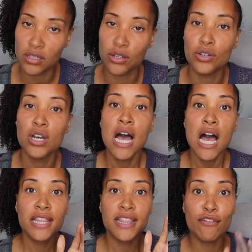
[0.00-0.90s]
So
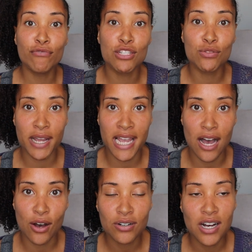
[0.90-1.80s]
there is a way
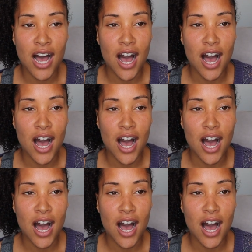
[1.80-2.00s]
out.